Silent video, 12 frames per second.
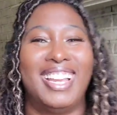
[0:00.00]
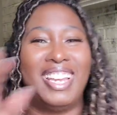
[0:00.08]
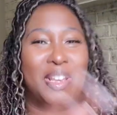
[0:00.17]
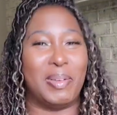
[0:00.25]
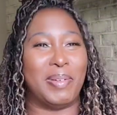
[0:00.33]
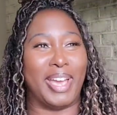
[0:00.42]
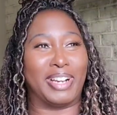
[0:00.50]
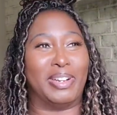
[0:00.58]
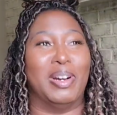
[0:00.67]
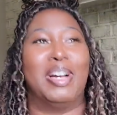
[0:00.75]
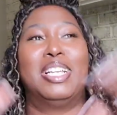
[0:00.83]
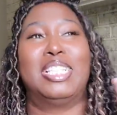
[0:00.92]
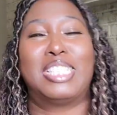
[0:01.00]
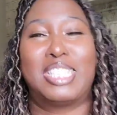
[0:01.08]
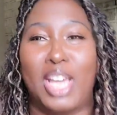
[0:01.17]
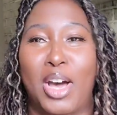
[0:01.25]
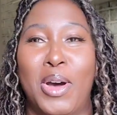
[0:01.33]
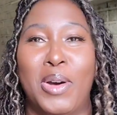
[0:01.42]
let me back up.
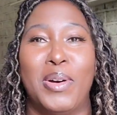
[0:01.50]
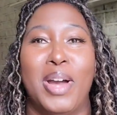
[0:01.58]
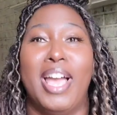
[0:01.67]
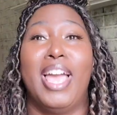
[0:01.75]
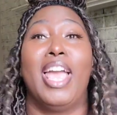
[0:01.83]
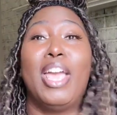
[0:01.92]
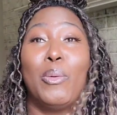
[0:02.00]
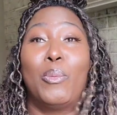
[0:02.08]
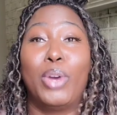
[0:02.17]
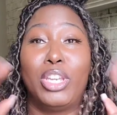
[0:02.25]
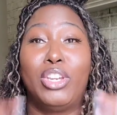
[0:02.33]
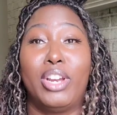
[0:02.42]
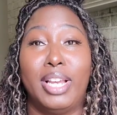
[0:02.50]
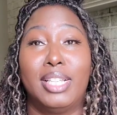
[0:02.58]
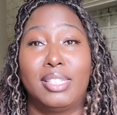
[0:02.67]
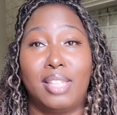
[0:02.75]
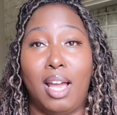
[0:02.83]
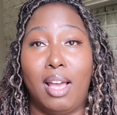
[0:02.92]
So when you're
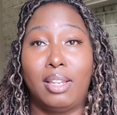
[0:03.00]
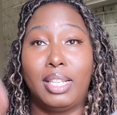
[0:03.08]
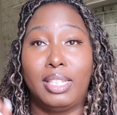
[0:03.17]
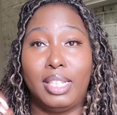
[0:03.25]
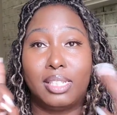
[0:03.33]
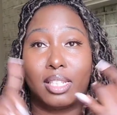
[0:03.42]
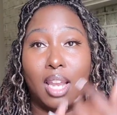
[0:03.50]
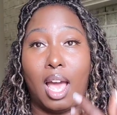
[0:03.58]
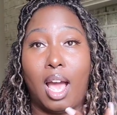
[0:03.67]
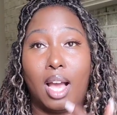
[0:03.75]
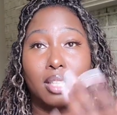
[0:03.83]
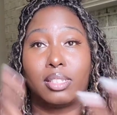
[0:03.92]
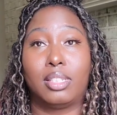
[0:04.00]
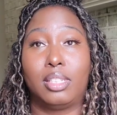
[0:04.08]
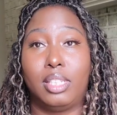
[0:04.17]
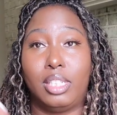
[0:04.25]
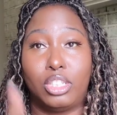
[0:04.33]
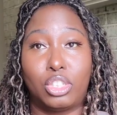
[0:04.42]
installing these locks,
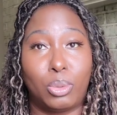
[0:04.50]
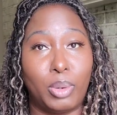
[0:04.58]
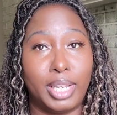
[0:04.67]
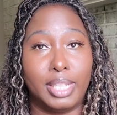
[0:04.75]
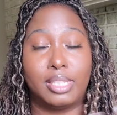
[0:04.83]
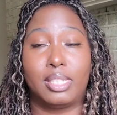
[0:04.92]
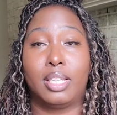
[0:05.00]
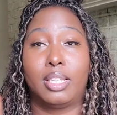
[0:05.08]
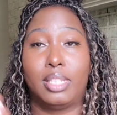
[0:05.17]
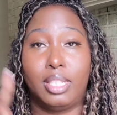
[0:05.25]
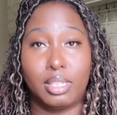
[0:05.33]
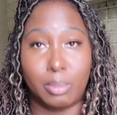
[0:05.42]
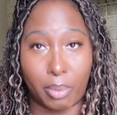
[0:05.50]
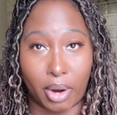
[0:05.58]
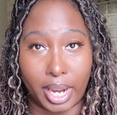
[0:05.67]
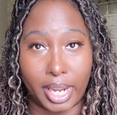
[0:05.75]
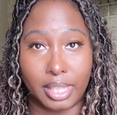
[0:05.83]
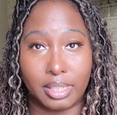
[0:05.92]
these twists, these
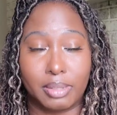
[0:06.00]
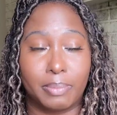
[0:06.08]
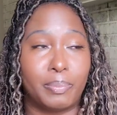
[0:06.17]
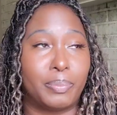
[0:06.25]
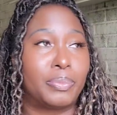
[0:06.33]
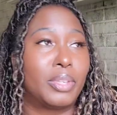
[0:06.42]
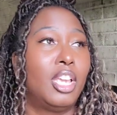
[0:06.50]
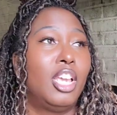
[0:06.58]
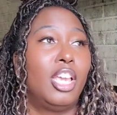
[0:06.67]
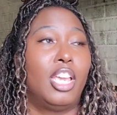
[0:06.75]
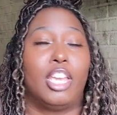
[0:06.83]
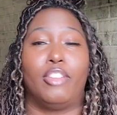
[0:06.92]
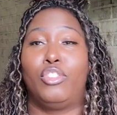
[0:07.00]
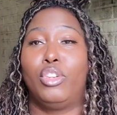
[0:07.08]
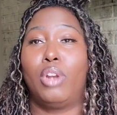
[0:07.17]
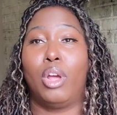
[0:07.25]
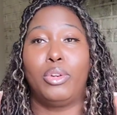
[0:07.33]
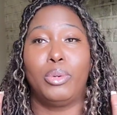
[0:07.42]
braids, if
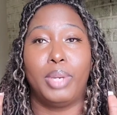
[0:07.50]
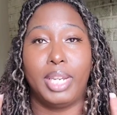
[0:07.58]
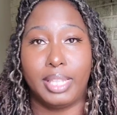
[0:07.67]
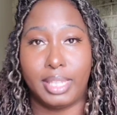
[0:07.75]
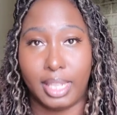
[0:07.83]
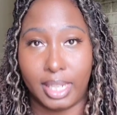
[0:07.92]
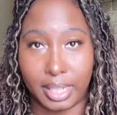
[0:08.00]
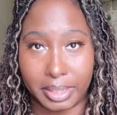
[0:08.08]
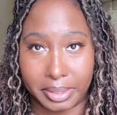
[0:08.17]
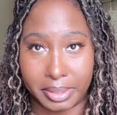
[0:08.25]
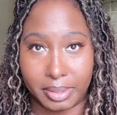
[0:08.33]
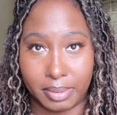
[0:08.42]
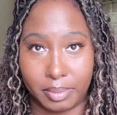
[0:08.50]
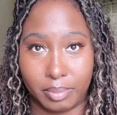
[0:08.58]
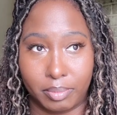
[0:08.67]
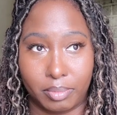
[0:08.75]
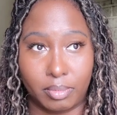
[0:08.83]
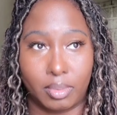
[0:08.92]
you don't do anything else,
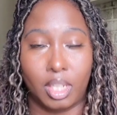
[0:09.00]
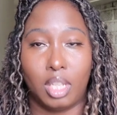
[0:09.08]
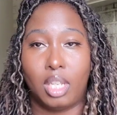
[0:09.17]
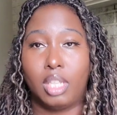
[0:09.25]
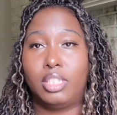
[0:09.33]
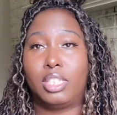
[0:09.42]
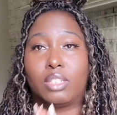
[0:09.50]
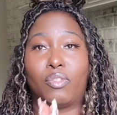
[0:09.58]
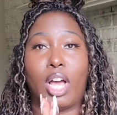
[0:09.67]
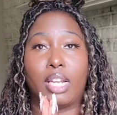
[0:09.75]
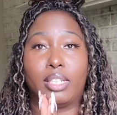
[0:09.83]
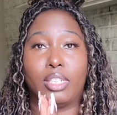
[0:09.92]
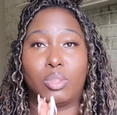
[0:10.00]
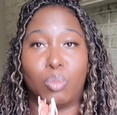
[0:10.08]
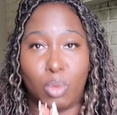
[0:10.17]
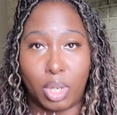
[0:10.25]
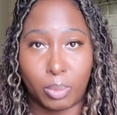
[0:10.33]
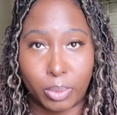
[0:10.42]
just follow this
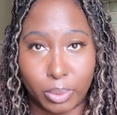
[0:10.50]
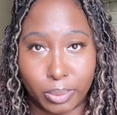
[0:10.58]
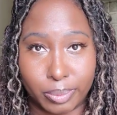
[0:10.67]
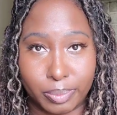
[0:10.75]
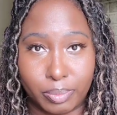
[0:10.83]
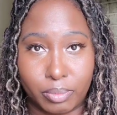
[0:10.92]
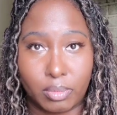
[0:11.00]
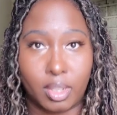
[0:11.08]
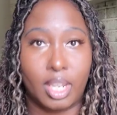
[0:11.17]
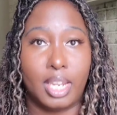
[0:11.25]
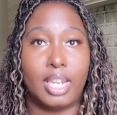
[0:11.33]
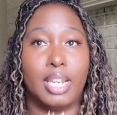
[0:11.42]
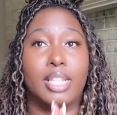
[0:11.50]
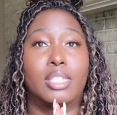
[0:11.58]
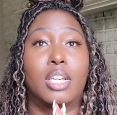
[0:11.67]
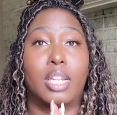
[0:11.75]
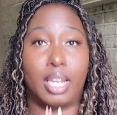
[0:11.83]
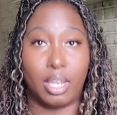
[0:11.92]
one rule and it's
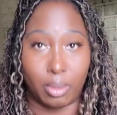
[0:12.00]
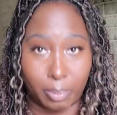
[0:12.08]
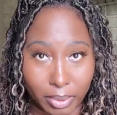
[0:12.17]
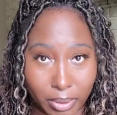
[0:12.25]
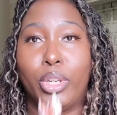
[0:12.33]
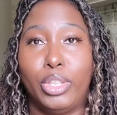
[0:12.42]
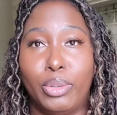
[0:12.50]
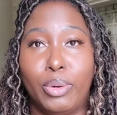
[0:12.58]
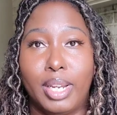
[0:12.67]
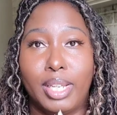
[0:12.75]
going to help you. When you